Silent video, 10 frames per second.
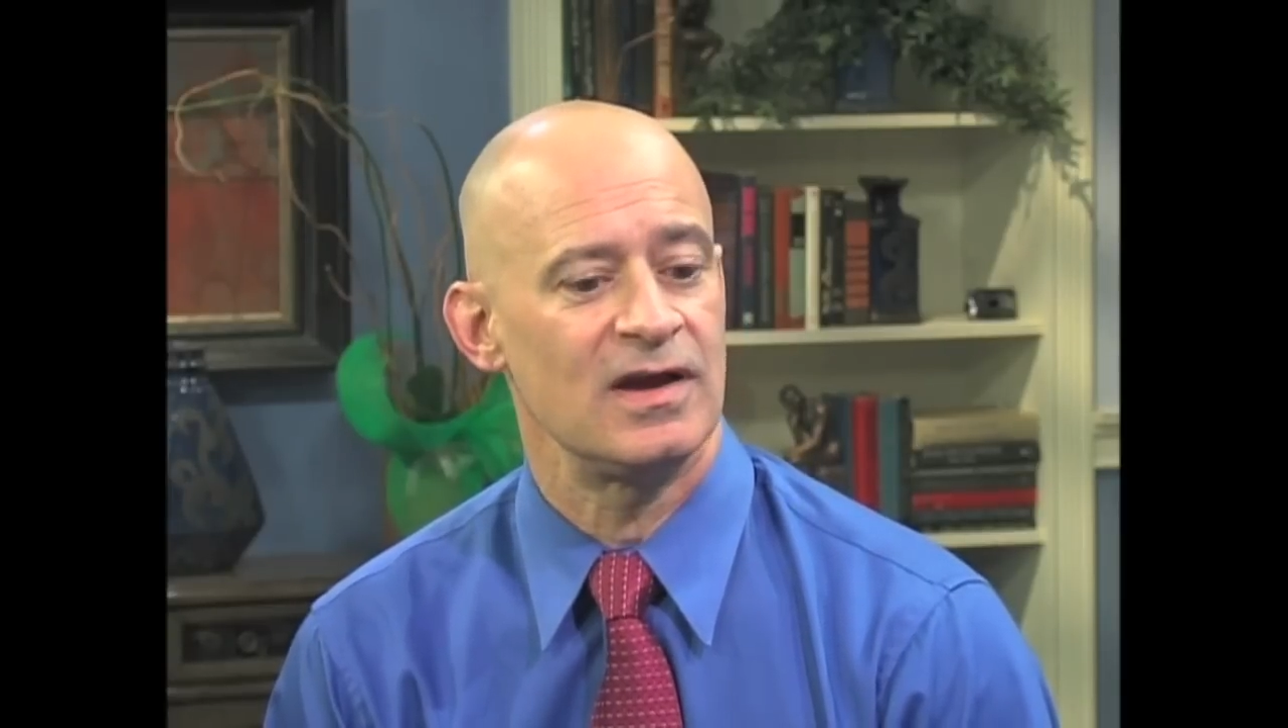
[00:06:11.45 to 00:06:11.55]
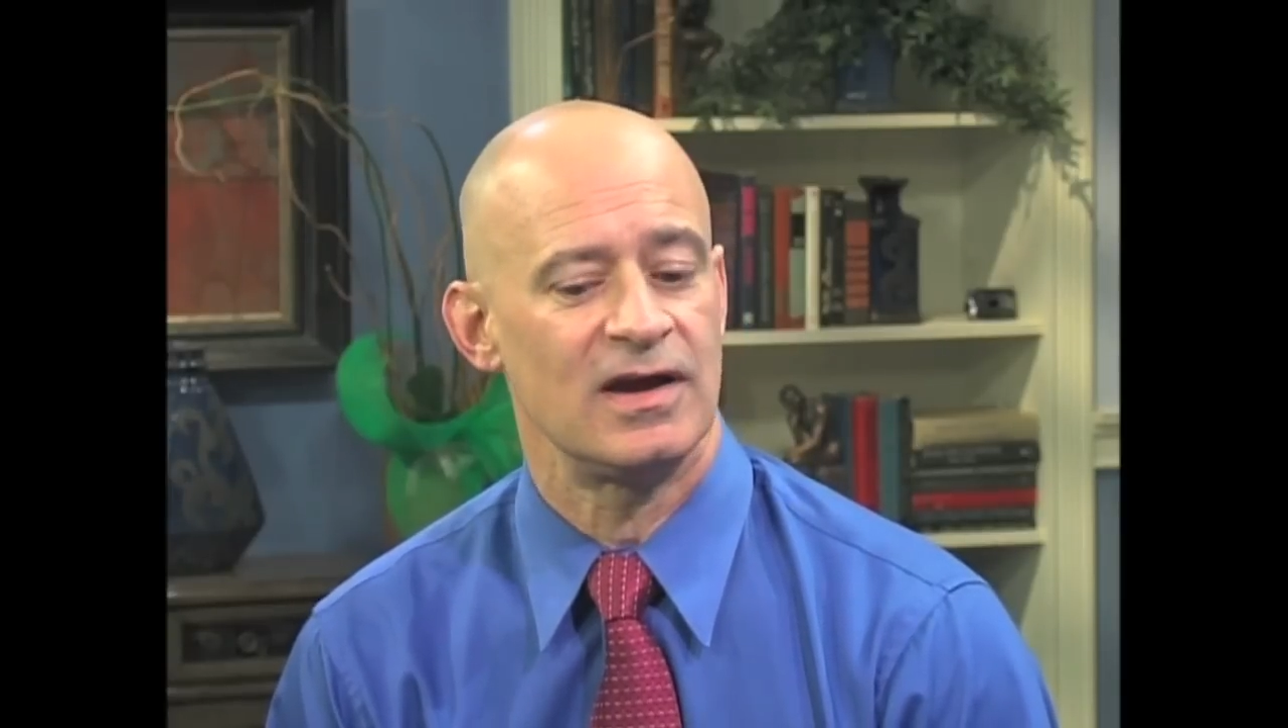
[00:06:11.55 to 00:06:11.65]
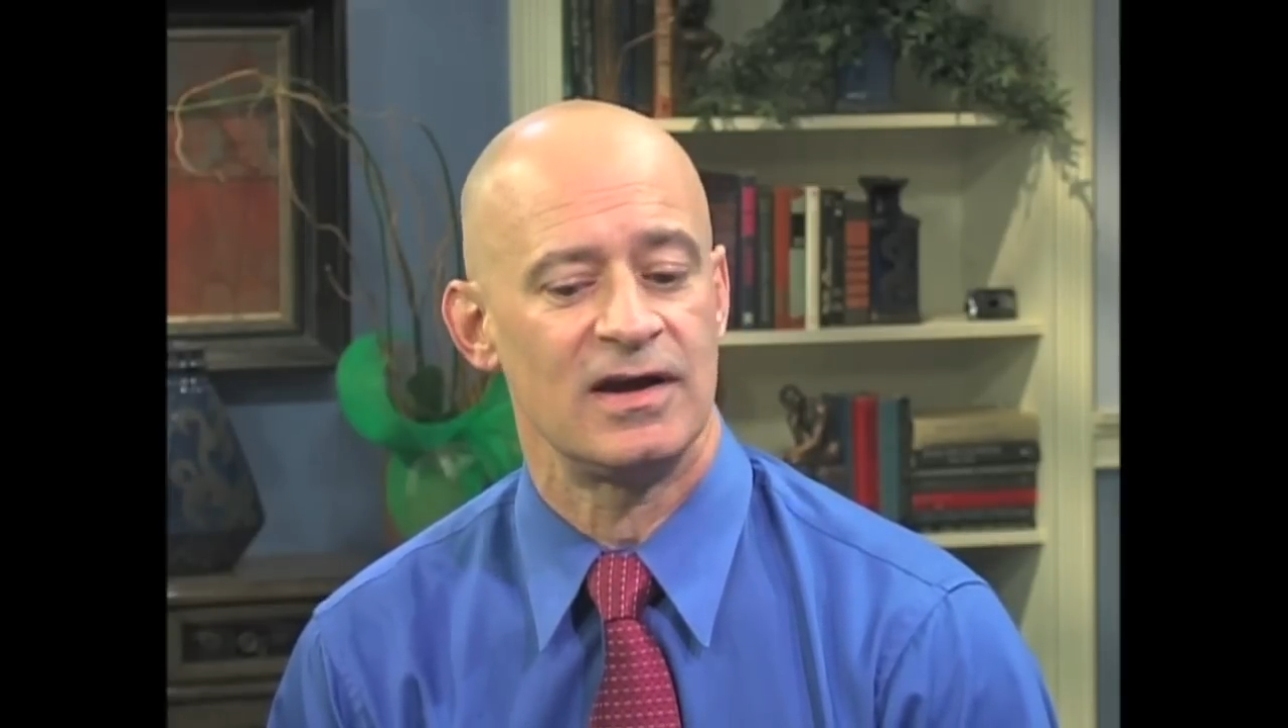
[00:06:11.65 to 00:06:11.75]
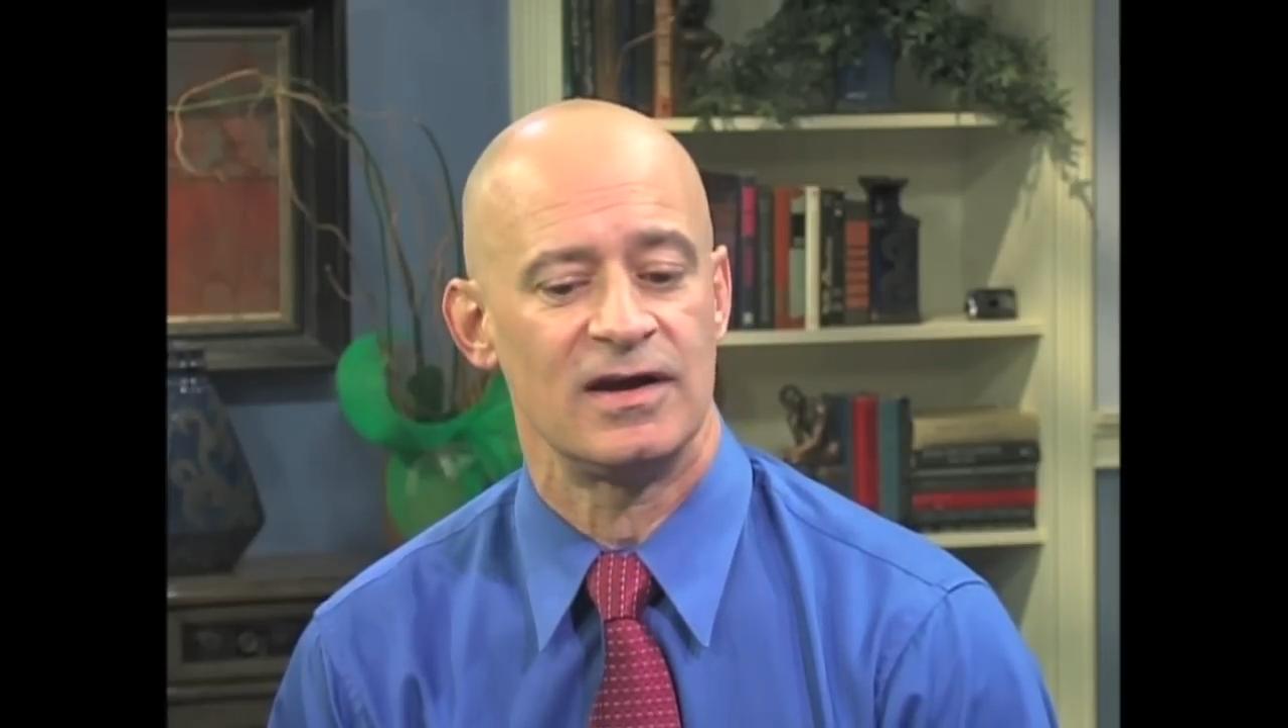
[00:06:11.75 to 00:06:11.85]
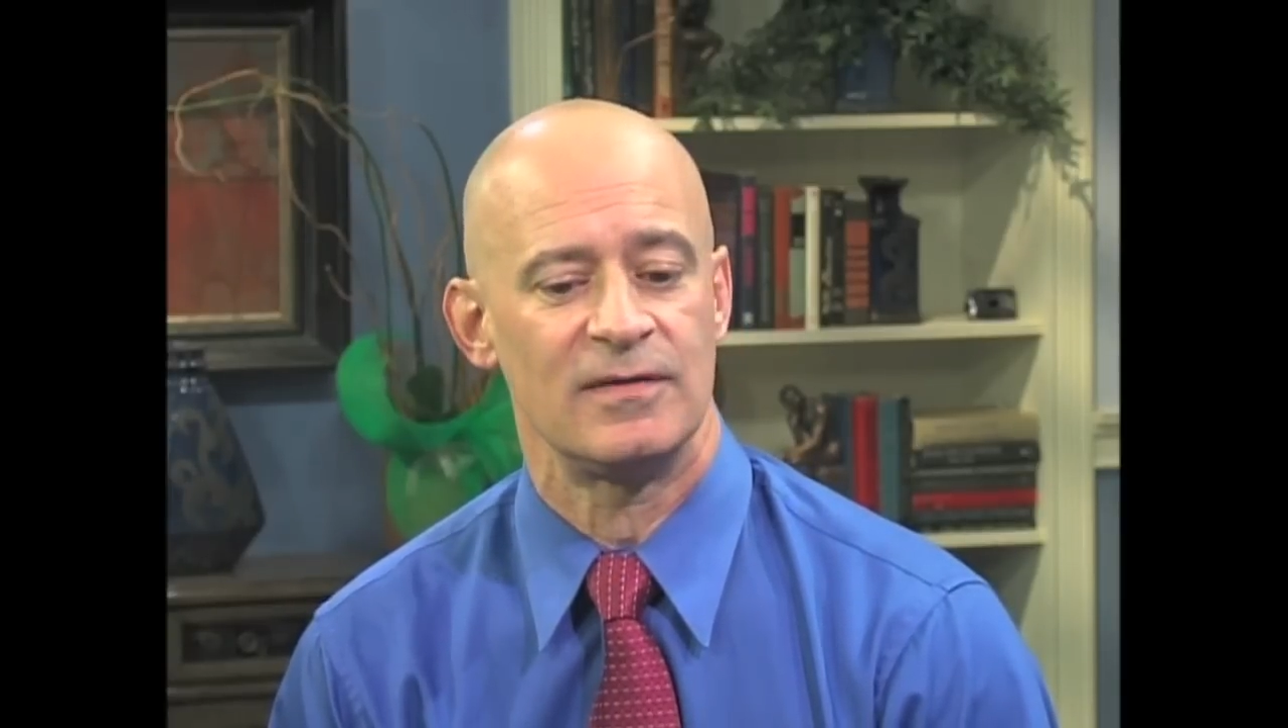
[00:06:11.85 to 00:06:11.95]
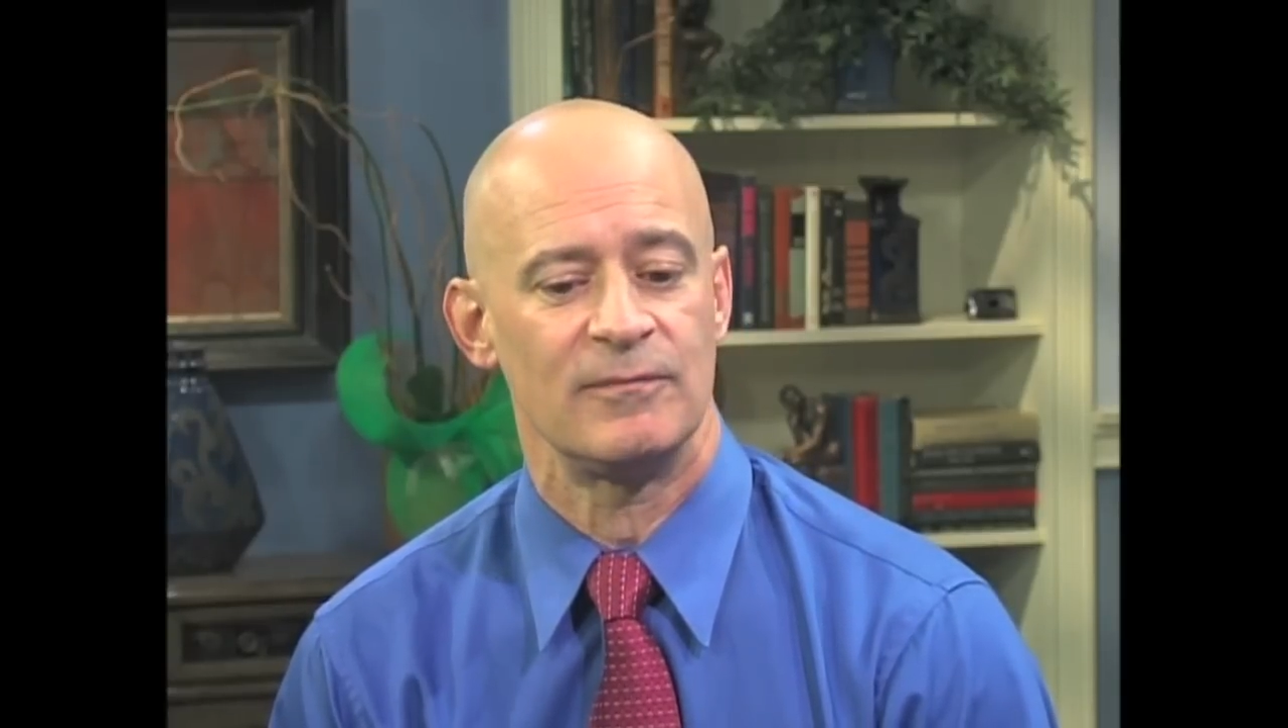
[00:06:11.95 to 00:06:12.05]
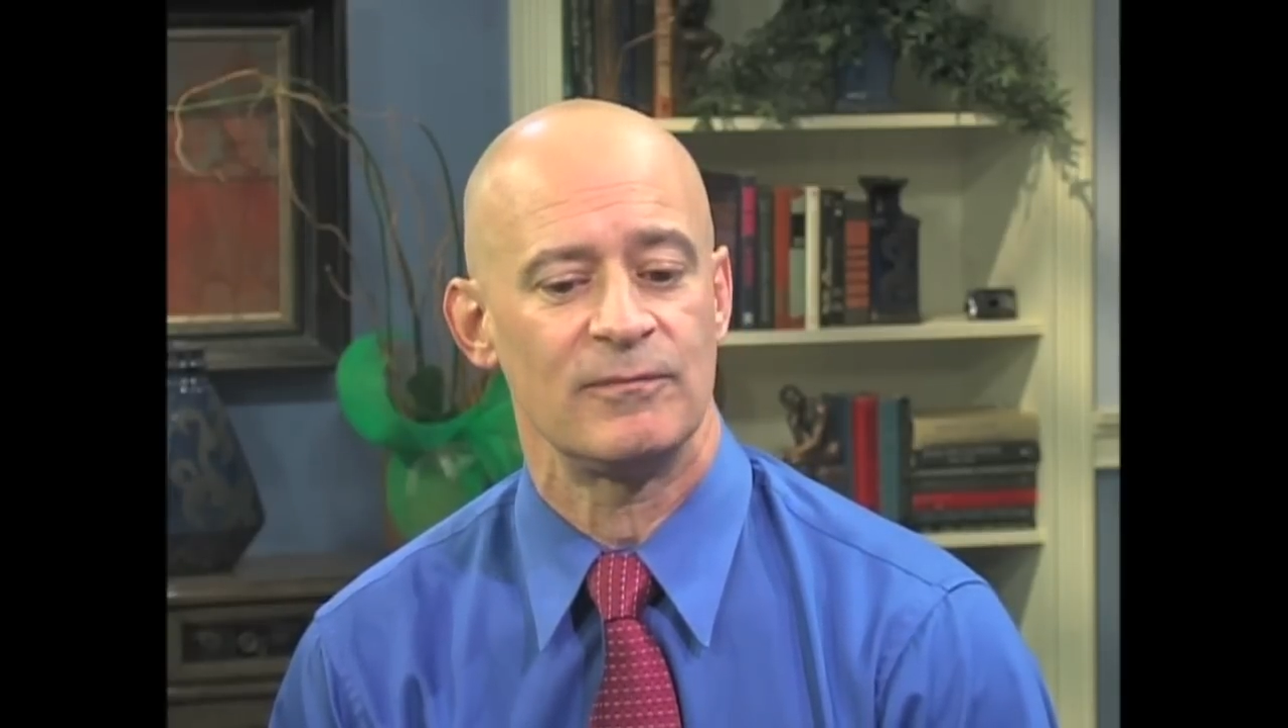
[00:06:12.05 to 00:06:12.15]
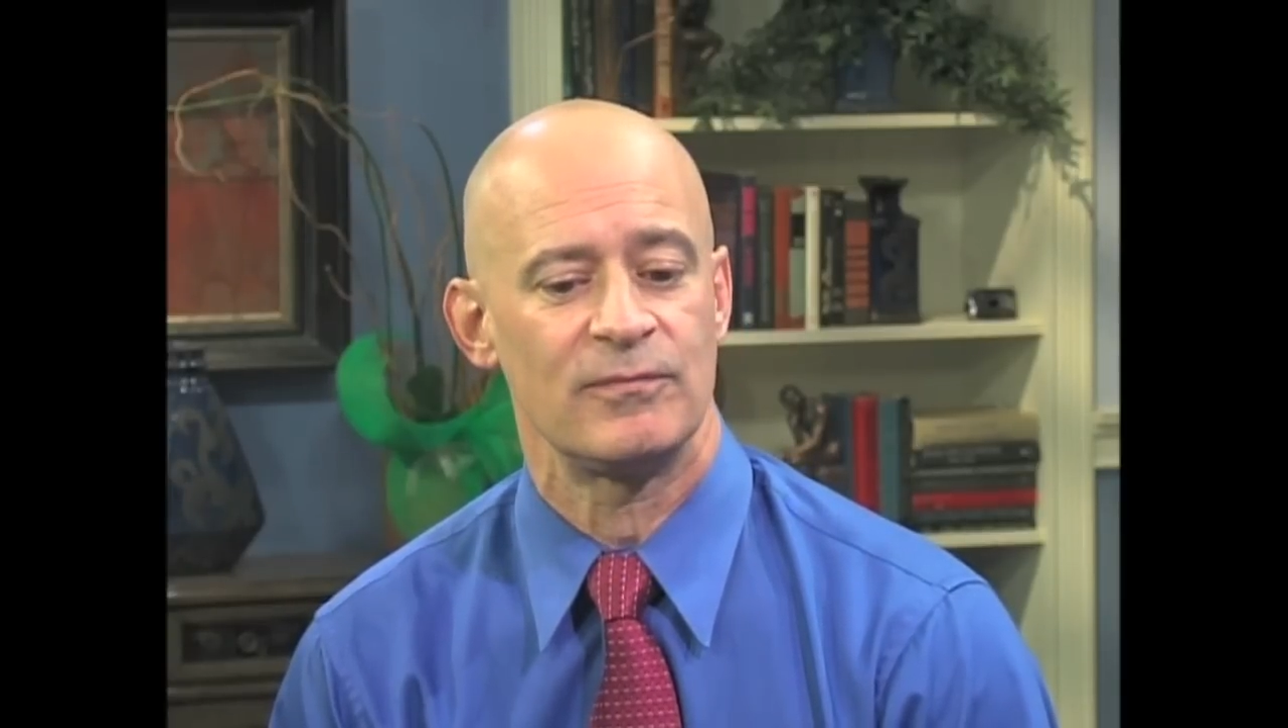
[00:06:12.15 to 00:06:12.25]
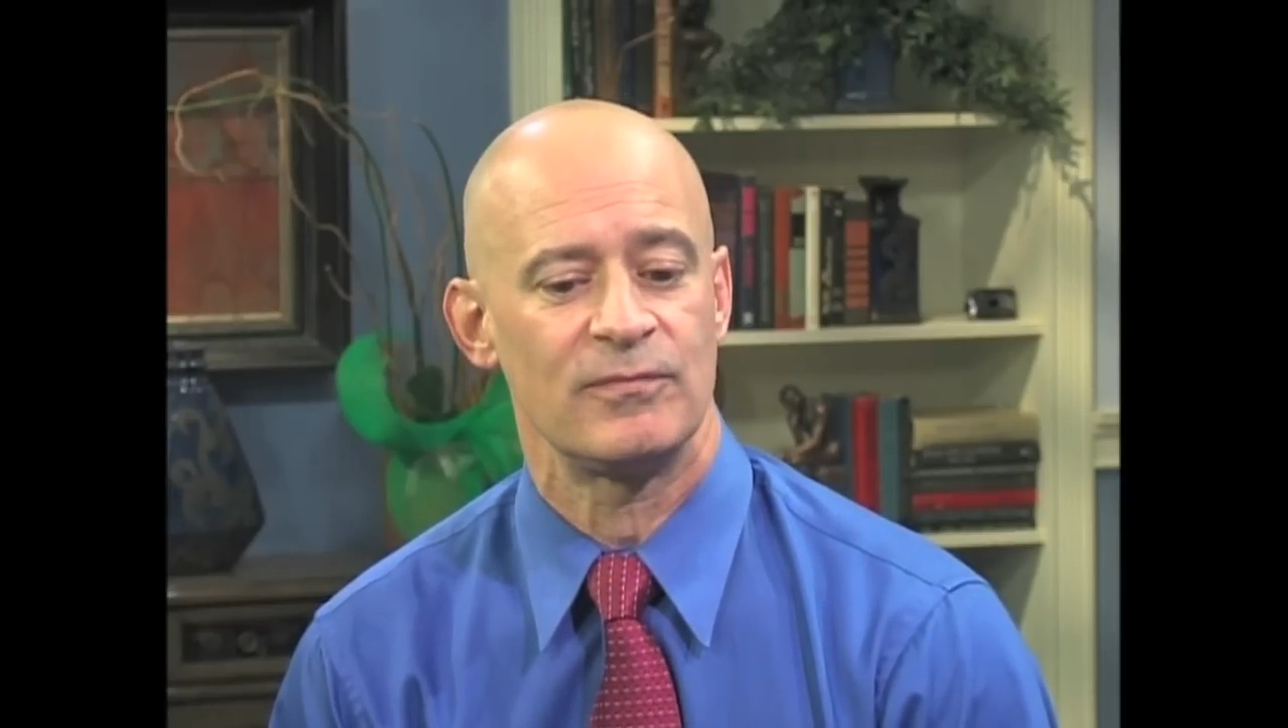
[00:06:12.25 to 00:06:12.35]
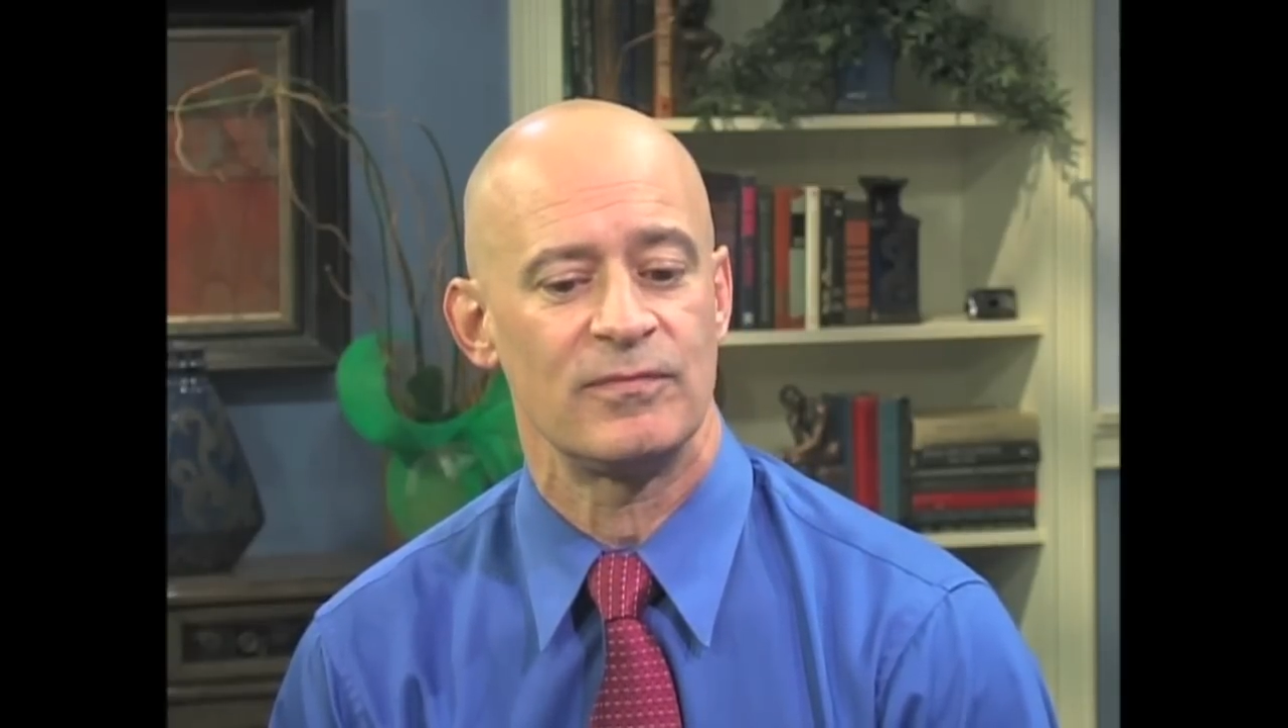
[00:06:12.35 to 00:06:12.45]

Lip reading: And